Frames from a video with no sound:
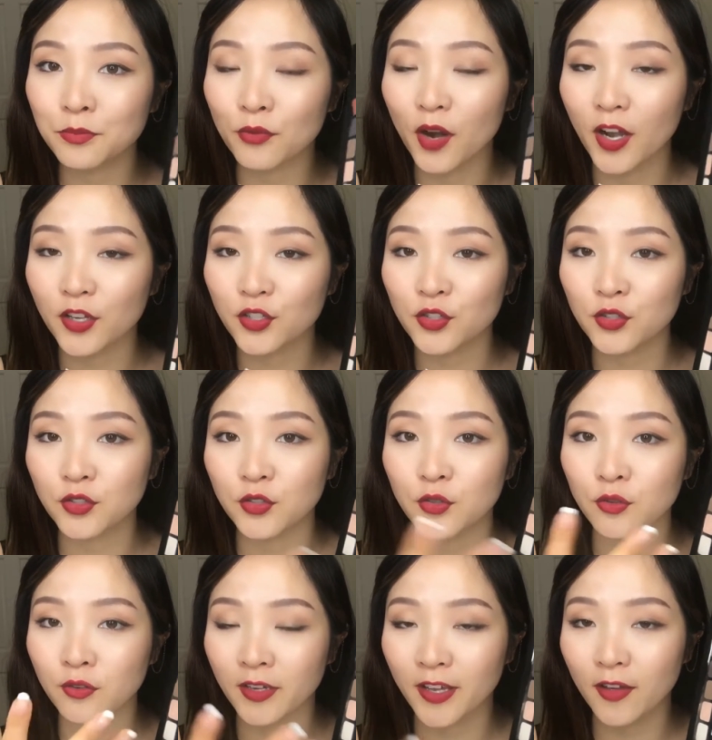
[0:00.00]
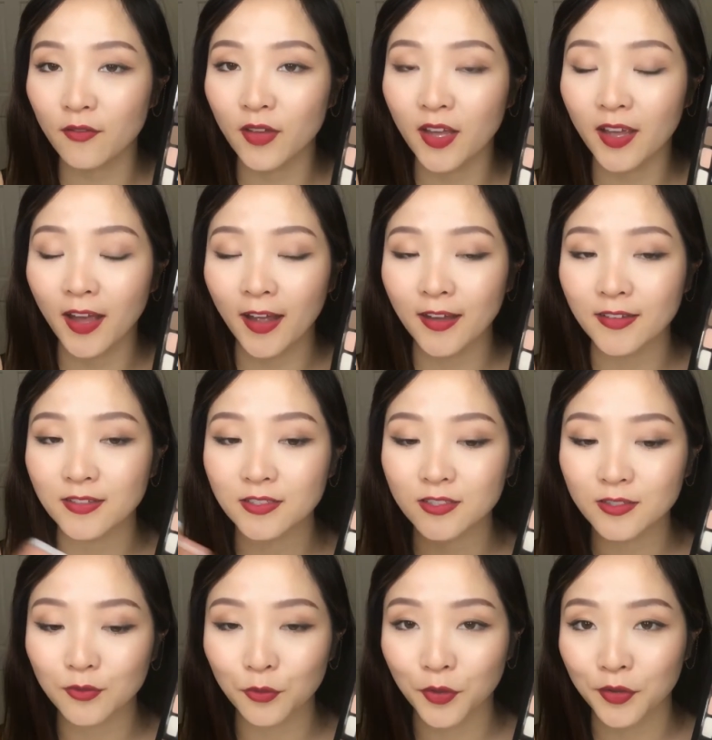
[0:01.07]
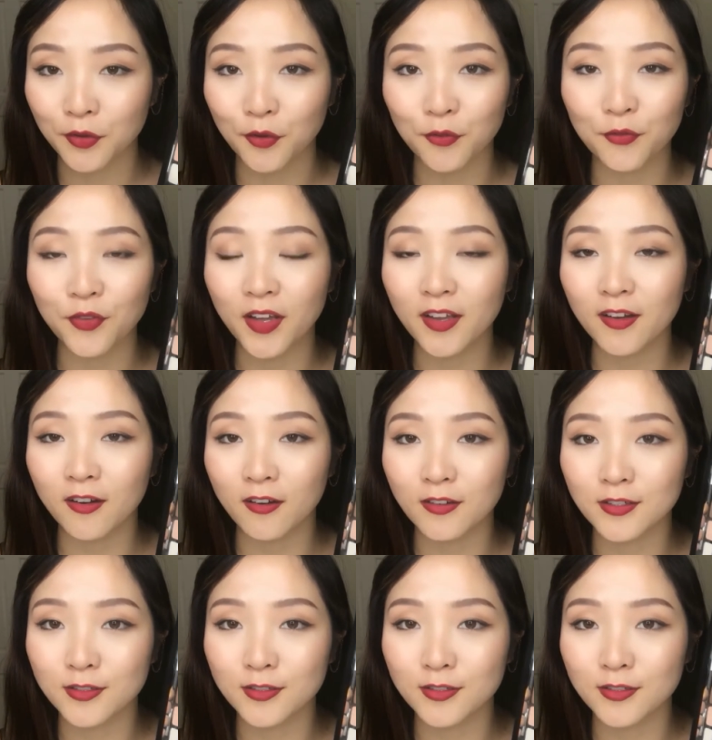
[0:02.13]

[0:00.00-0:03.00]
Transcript: brush you're giving and with your finger,